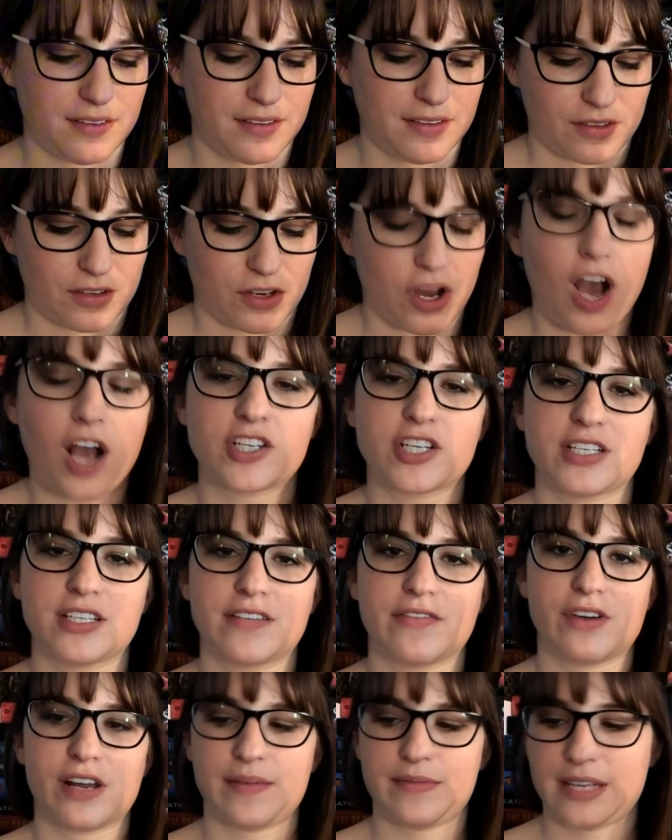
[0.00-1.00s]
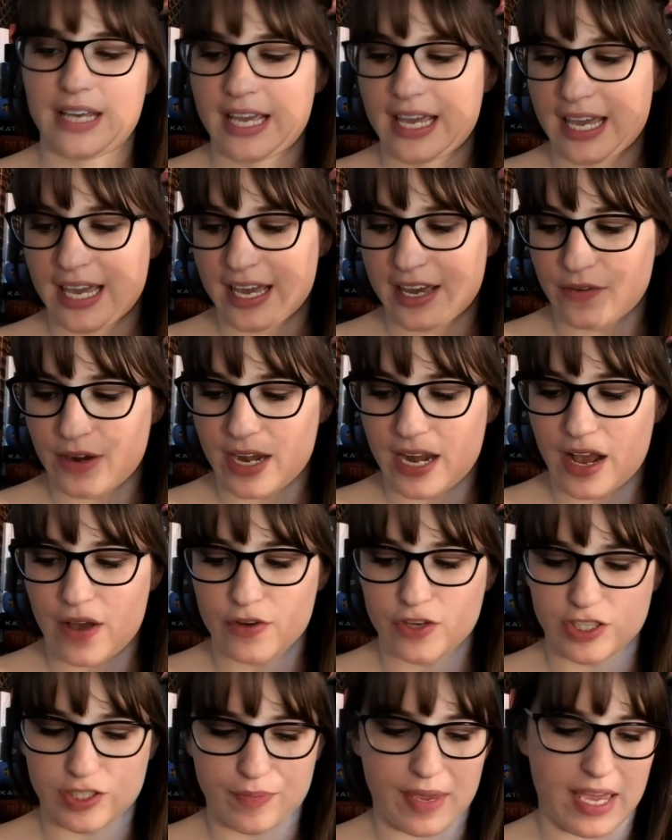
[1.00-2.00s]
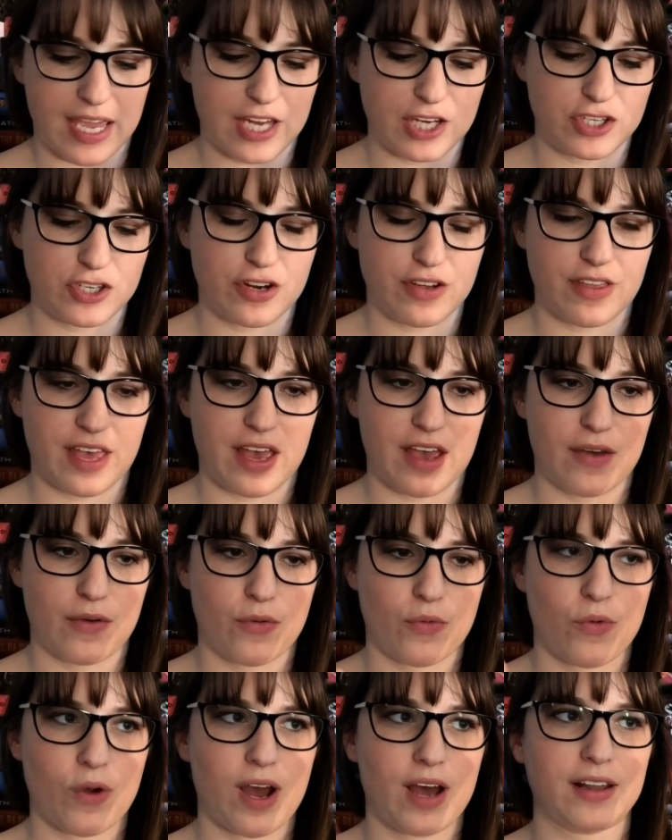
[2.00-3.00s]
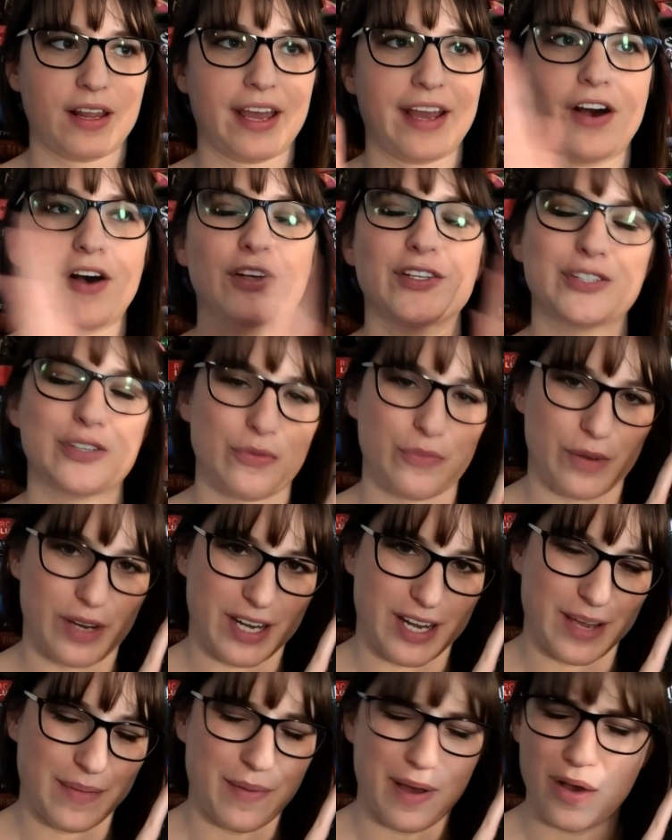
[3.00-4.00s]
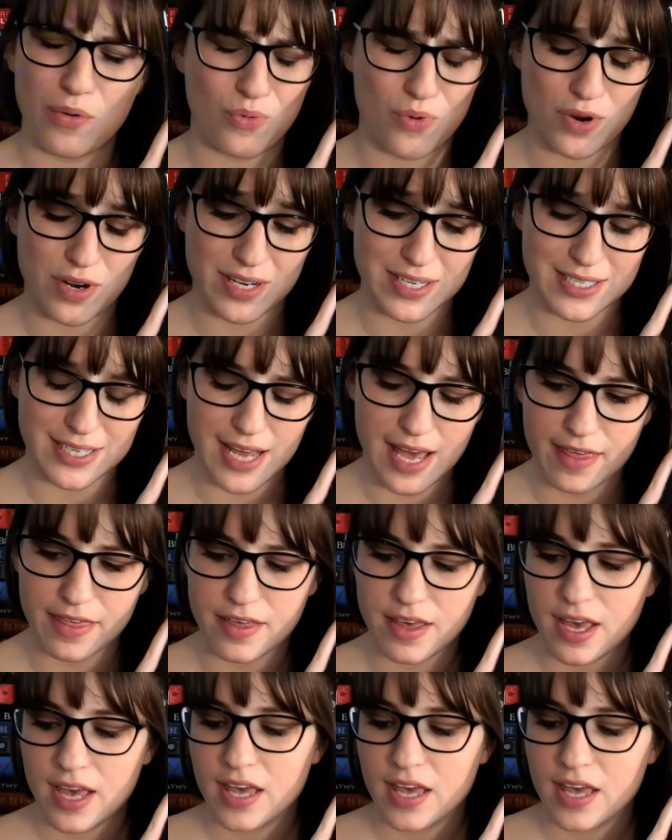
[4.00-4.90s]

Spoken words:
cautious of what I'm taking in right now and just making sure that while I also am reading about war and death,